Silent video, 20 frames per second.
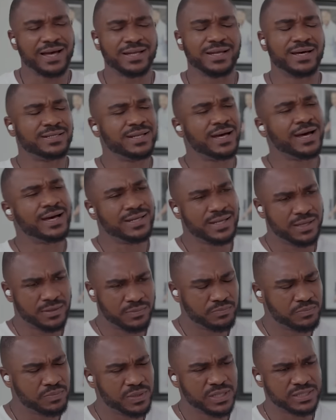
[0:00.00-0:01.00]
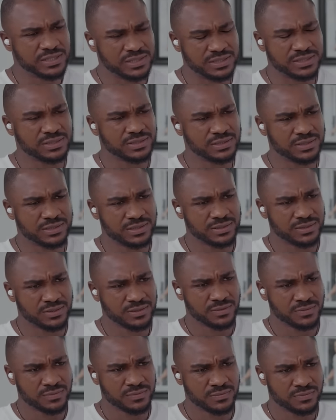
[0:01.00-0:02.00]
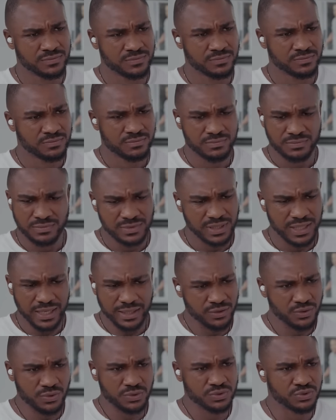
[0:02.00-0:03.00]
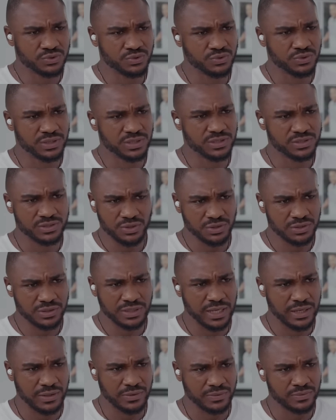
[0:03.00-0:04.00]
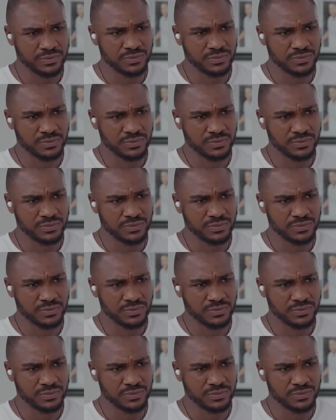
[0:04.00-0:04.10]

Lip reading: Ada, please. I don't want to do this. Not now.